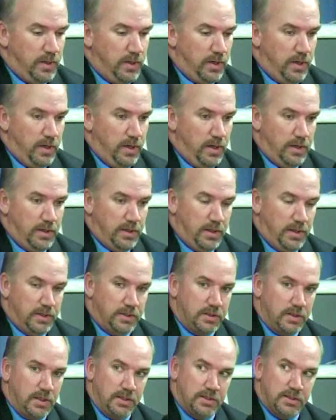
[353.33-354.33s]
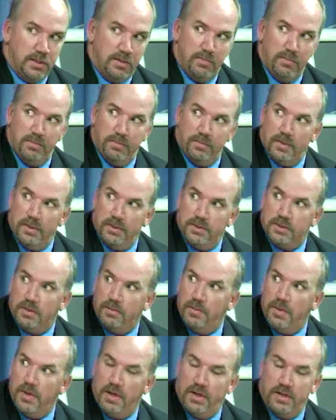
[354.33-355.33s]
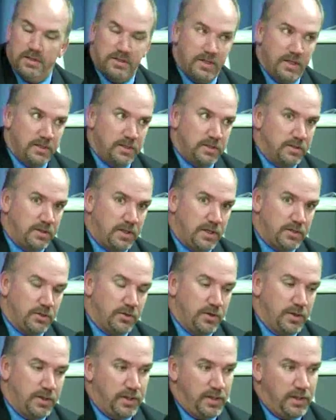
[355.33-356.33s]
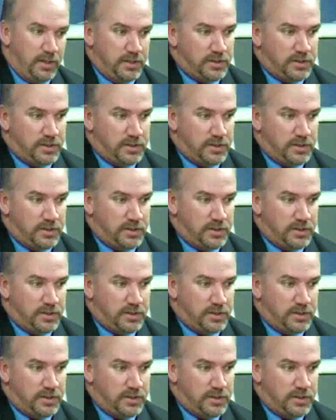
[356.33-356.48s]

In some manners that's a good thing.